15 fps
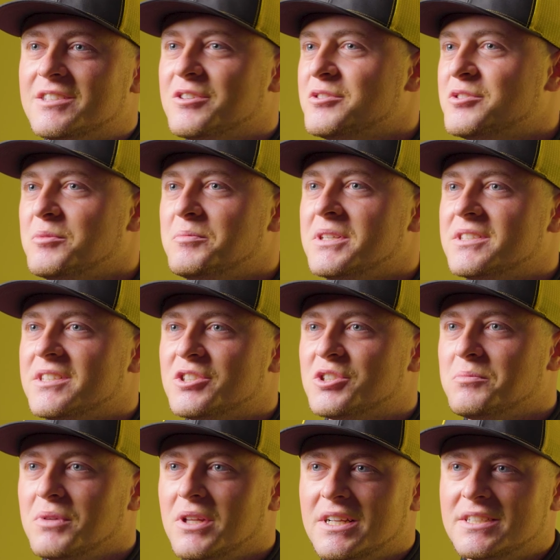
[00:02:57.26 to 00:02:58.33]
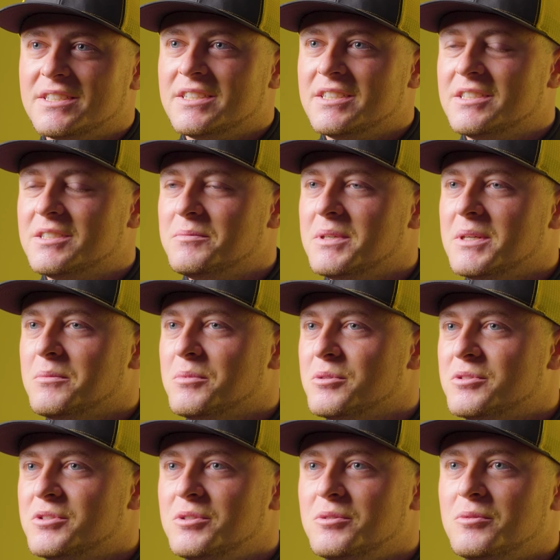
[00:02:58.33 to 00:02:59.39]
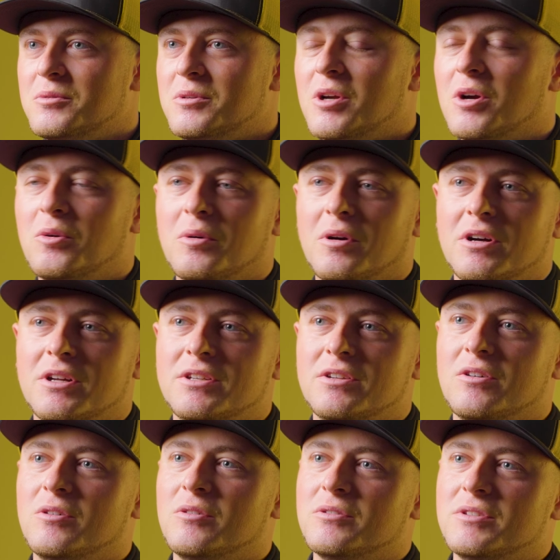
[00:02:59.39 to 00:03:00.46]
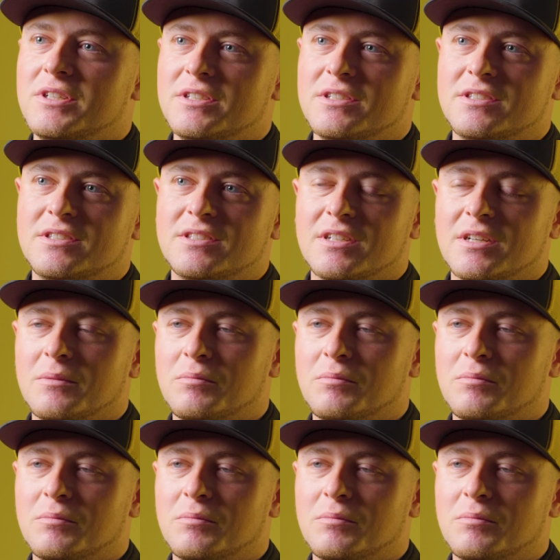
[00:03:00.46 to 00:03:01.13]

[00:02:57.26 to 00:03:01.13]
It's also been such a blessing to be able to go on all these